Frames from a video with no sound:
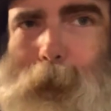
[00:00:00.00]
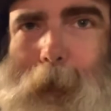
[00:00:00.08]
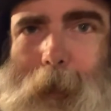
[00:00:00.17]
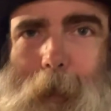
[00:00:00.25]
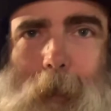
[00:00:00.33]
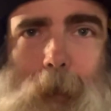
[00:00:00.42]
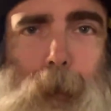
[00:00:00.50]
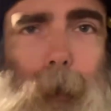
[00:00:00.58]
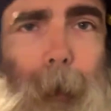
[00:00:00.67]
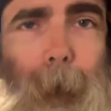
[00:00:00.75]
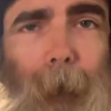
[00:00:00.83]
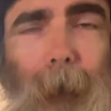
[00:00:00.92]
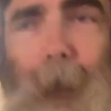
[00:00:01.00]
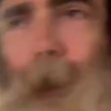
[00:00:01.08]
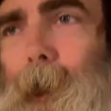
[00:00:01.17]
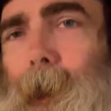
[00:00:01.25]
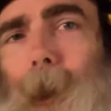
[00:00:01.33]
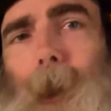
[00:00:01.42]
the next 20 minutes
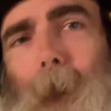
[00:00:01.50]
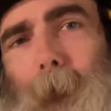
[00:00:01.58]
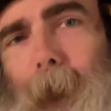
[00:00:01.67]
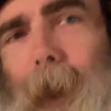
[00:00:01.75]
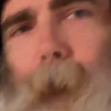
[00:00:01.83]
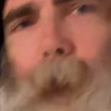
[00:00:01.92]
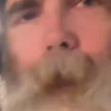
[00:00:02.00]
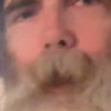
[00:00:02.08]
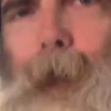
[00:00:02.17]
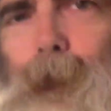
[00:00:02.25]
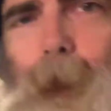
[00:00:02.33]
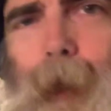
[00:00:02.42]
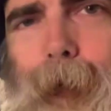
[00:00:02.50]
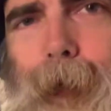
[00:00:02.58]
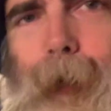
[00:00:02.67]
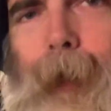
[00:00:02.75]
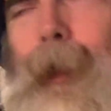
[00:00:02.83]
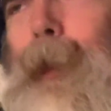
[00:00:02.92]
playing around with
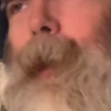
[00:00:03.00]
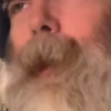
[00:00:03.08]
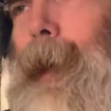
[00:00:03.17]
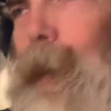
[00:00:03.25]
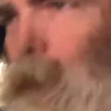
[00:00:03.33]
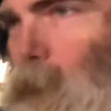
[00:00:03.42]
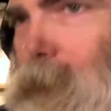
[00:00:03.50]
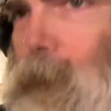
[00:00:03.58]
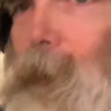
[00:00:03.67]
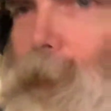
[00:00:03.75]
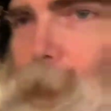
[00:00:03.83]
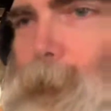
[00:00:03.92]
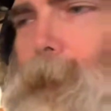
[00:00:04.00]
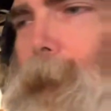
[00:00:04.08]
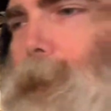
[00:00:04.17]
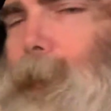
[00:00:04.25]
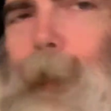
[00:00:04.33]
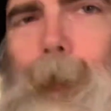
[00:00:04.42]
how
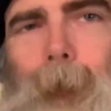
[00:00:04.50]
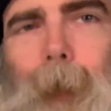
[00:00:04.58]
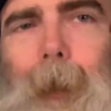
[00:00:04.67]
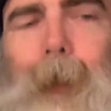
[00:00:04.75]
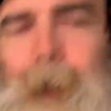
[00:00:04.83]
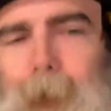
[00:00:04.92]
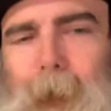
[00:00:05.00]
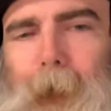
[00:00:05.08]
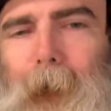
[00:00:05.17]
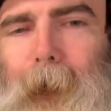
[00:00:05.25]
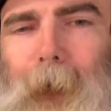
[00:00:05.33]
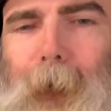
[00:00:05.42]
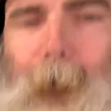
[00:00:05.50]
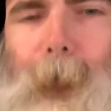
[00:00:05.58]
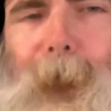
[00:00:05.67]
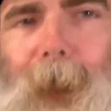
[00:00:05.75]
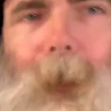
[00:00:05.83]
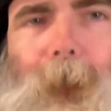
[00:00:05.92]
that thing runs, and it'll
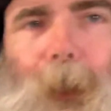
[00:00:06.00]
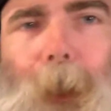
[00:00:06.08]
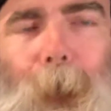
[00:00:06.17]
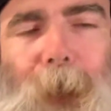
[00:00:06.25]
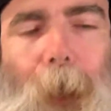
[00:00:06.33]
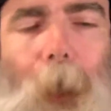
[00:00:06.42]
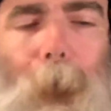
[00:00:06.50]
be shipshape